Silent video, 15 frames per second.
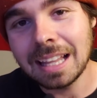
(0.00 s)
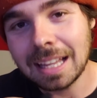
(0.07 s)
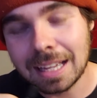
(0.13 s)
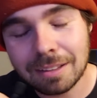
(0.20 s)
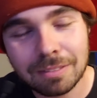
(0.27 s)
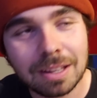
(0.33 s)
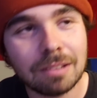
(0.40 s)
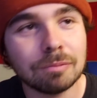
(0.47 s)
like
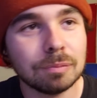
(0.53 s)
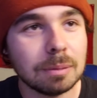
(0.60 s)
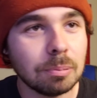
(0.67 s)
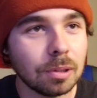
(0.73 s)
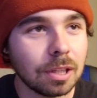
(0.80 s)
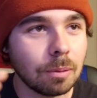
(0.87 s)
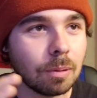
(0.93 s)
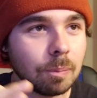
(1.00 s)
if, if
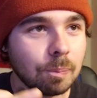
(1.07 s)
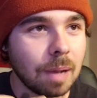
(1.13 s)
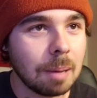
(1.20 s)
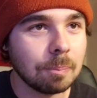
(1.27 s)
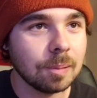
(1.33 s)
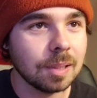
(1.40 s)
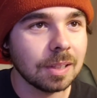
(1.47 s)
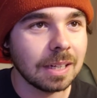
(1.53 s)
people that were
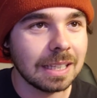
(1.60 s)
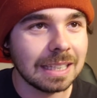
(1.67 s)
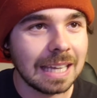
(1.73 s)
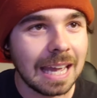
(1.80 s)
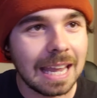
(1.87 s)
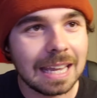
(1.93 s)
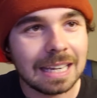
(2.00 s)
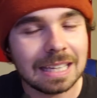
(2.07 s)
popular in the
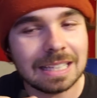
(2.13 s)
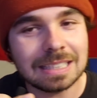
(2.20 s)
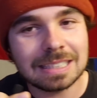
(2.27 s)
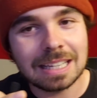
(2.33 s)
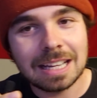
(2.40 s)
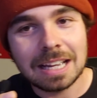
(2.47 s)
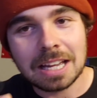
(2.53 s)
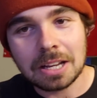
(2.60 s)
80s
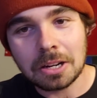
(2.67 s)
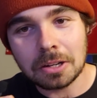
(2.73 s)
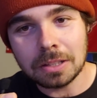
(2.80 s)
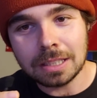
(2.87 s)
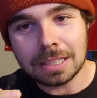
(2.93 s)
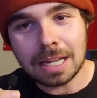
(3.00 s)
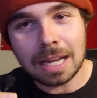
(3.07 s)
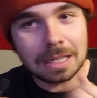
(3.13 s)
and
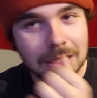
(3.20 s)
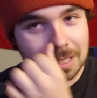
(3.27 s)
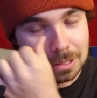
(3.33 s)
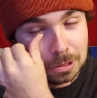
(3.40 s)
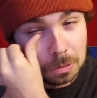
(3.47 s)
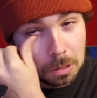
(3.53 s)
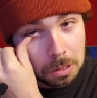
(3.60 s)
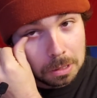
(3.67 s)
early
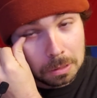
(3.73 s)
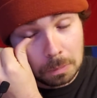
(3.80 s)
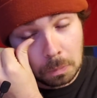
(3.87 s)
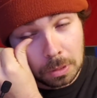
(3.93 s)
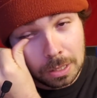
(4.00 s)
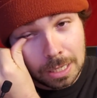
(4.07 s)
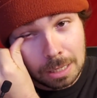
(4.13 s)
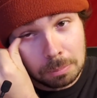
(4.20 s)
90s aren't
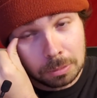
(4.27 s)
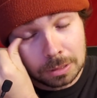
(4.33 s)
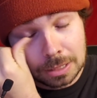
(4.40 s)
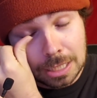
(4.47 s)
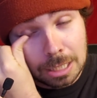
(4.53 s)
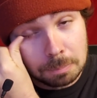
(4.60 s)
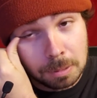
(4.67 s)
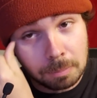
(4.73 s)
weren't able to
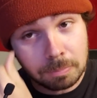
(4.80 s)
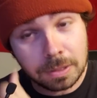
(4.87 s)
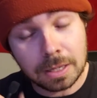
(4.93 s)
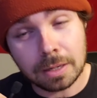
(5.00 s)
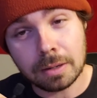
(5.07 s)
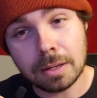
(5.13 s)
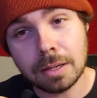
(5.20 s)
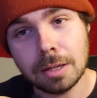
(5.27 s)
keep up
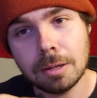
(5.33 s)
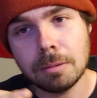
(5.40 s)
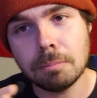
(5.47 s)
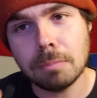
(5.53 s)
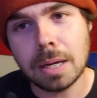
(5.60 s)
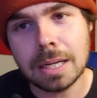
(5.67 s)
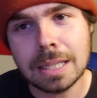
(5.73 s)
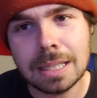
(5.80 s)
their uh,
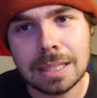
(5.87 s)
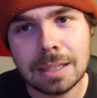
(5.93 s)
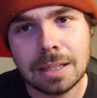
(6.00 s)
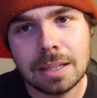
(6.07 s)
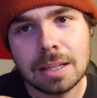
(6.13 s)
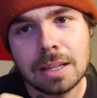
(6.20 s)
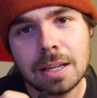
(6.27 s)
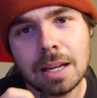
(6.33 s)
money
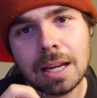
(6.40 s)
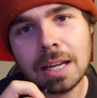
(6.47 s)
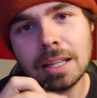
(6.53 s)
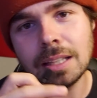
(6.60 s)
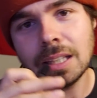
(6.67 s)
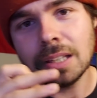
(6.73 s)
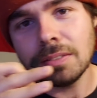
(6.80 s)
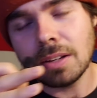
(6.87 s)

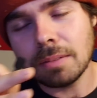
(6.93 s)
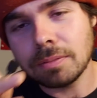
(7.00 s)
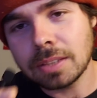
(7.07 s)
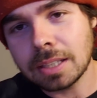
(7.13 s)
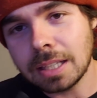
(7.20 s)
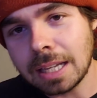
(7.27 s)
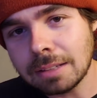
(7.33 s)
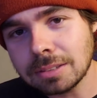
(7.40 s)
and live up
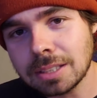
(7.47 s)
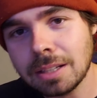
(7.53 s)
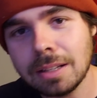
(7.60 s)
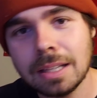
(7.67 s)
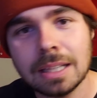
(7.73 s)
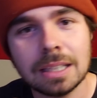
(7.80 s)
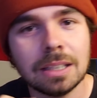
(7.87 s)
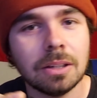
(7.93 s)
to the lifestyle
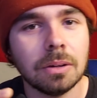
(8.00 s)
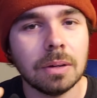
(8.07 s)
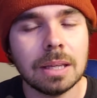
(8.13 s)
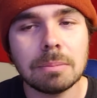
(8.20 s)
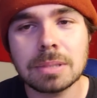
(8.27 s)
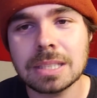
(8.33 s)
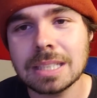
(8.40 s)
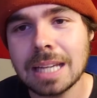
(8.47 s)
like you know
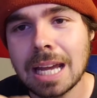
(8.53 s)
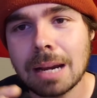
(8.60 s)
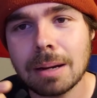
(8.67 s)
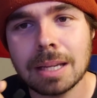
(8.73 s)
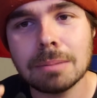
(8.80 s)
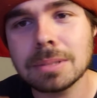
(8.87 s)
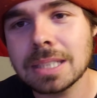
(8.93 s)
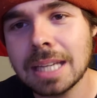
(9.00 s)
MC
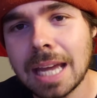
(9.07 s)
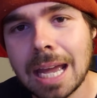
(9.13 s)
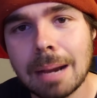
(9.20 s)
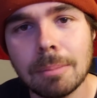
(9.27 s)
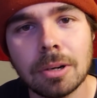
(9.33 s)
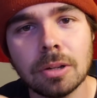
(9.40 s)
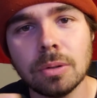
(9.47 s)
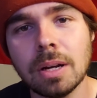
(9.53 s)
MC
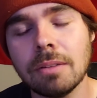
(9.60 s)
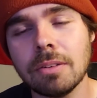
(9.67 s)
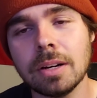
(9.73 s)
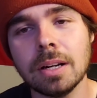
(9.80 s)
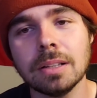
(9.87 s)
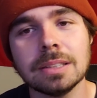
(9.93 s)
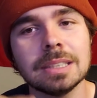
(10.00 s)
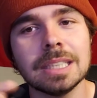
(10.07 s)
Hammer whoever
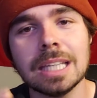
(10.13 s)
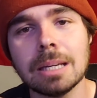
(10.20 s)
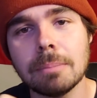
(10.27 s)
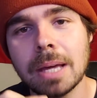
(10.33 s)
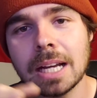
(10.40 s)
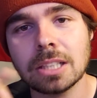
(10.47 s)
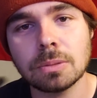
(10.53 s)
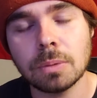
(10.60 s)
else
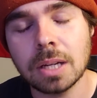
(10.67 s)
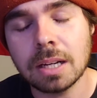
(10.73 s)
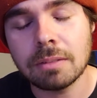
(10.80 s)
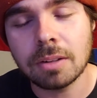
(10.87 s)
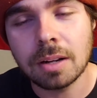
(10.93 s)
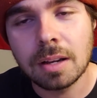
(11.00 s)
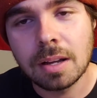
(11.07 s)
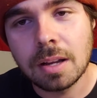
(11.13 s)
DMX
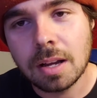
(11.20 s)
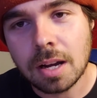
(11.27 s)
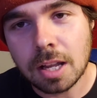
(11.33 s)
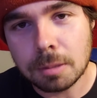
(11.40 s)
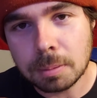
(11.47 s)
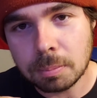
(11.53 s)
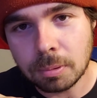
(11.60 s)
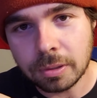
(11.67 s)
whatever
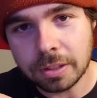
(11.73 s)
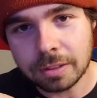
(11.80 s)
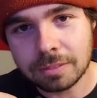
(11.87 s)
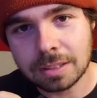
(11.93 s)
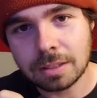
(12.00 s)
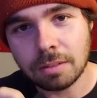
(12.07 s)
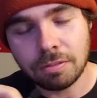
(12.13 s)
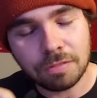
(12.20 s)
other people
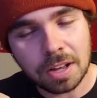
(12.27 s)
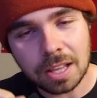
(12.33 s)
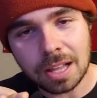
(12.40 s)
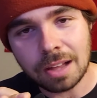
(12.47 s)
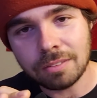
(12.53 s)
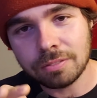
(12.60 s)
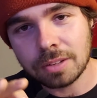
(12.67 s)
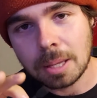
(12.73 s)
that fell
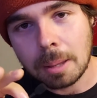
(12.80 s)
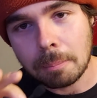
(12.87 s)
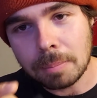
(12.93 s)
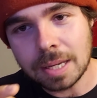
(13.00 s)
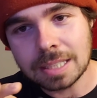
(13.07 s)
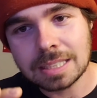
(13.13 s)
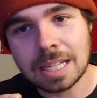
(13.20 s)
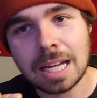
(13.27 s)
off
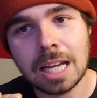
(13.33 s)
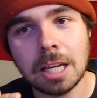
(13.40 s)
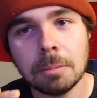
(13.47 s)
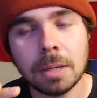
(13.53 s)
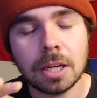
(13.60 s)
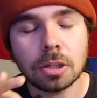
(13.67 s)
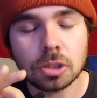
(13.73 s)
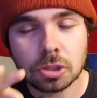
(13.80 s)
big time
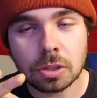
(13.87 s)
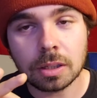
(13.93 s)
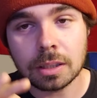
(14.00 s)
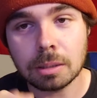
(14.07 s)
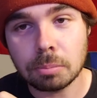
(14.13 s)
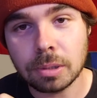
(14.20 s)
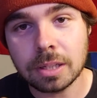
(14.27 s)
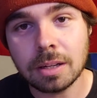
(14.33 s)
and are
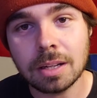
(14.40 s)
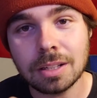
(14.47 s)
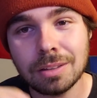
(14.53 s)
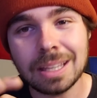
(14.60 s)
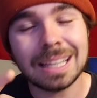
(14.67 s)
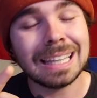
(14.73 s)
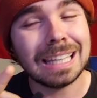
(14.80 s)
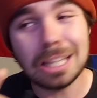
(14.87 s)
struggling pretty hard. You
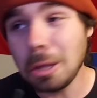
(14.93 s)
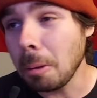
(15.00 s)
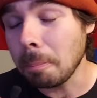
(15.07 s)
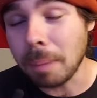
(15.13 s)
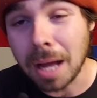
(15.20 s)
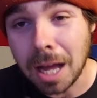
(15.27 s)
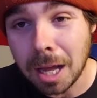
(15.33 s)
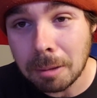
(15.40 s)
think Lil
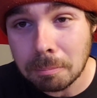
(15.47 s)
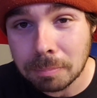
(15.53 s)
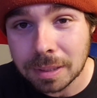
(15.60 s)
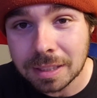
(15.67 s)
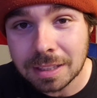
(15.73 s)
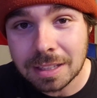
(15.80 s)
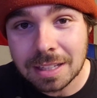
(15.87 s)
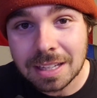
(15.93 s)
Pump
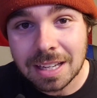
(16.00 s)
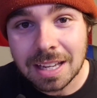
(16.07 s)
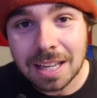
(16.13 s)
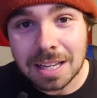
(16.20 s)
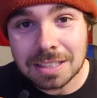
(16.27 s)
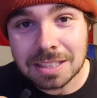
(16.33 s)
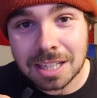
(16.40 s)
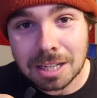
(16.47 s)

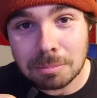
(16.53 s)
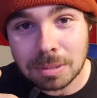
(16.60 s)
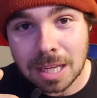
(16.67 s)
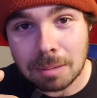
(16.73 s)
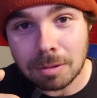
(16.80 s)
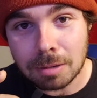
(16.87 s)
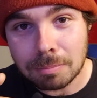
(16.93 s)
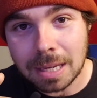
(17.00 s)
is going to be
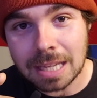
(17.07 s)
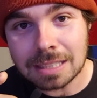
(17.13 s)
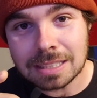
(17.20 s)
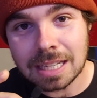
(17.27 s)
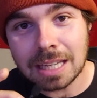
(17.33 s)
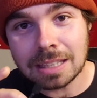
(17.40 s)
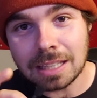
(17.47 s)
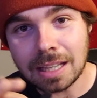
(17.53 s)
able to
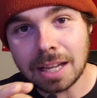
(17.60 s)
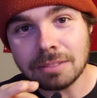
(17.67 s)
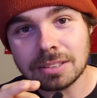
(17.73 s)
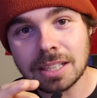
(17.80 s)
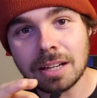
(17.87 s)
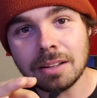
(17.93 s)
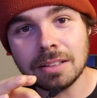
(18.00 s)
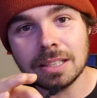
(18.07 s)
maintain the
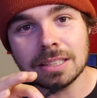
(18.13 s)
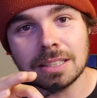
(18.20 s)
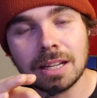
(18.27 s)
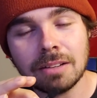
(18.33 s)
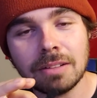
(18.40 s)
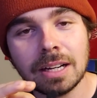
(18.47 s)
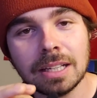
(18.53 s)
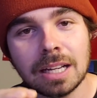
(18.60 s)
lifestyle that he's
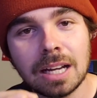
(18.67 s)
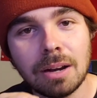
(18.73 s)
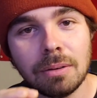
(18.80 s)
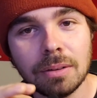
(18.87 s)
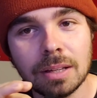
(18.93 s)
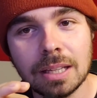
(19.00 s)
on right now,